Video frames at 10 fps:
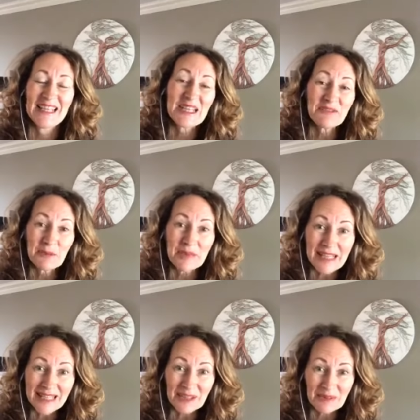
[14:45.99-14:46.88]
thank you for
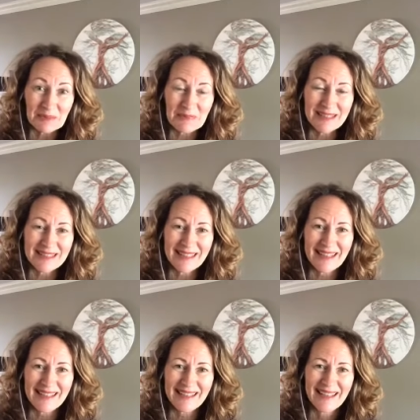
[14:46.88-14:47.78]
being here with me
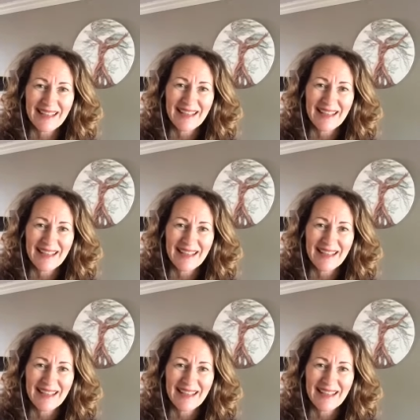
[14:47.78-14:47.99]
today.